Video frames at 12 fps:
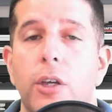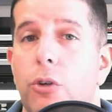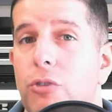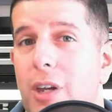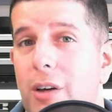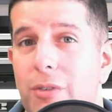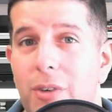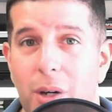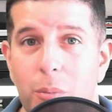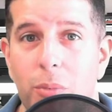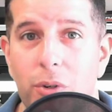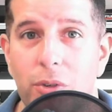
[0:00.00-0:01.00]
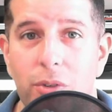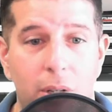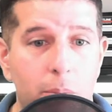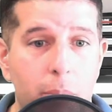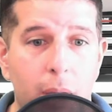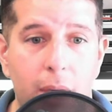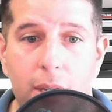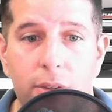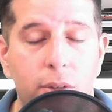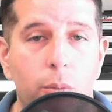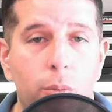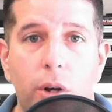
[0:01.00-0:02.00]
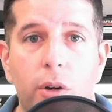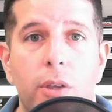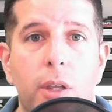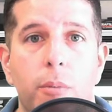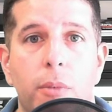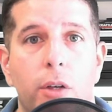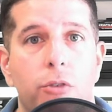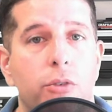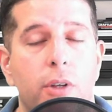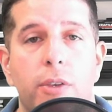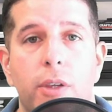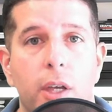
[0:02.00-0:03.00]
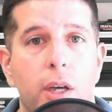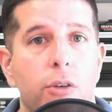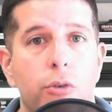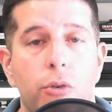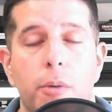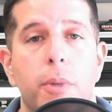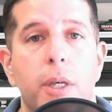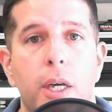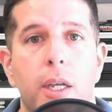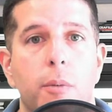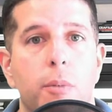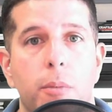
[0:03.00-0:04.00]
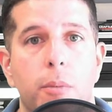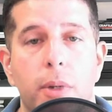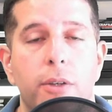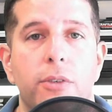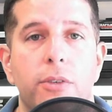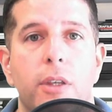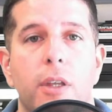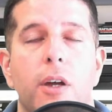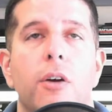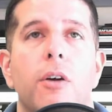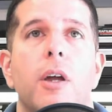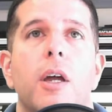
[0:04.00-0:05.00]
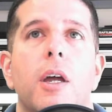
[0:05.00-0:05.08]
You should have numbers embedded somewhere in them, not just at the end or the beginning, but mixed in there.